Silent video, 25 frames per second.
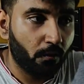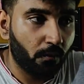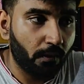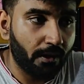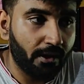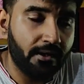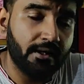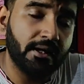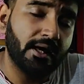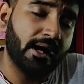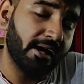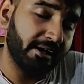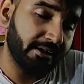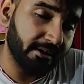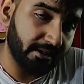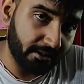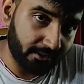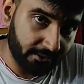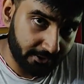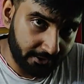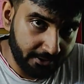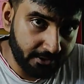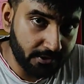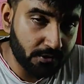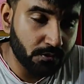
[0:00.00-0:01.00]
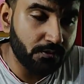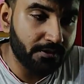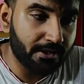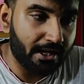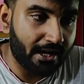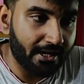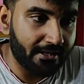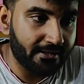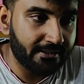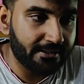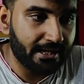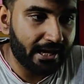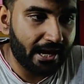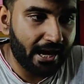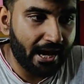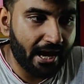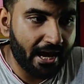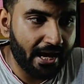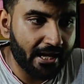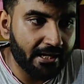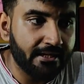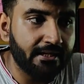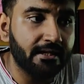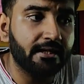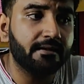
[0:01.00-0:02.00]
Well, I agree to that,
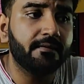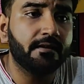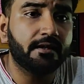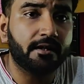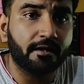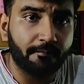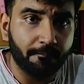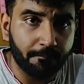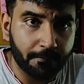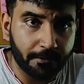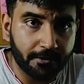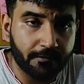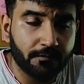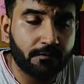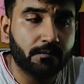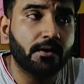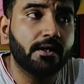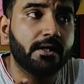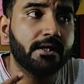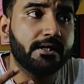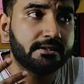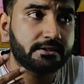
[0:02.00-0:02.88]
and the government